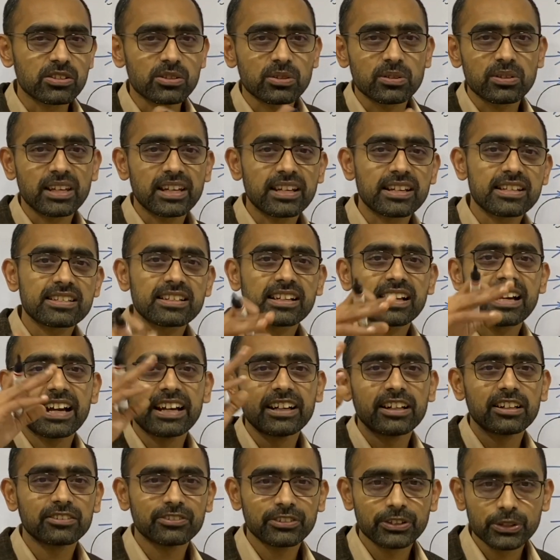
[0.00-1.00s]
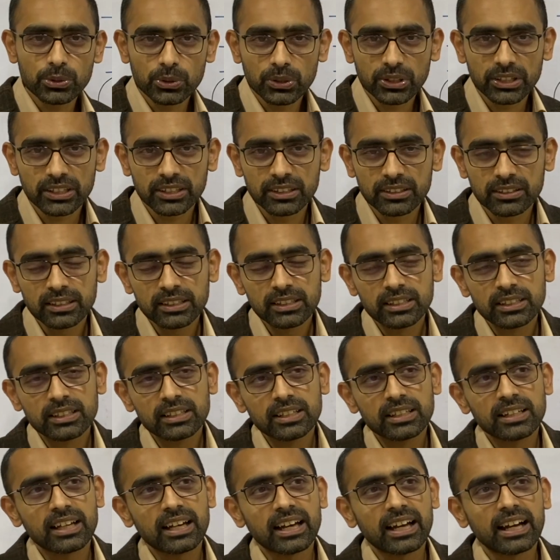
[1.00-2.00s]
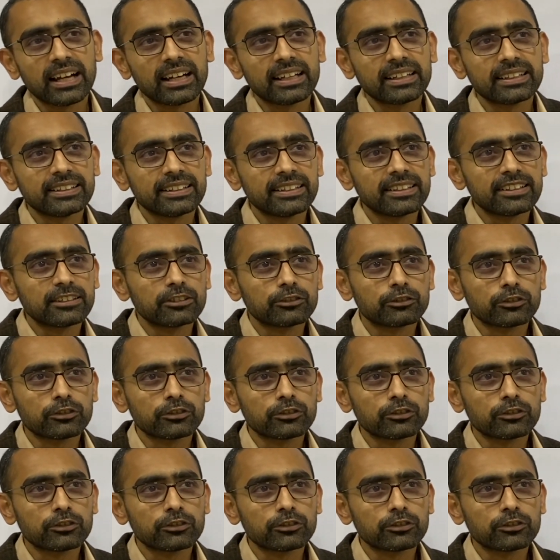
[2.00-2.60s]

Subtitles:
So there is a kind of U-turn, and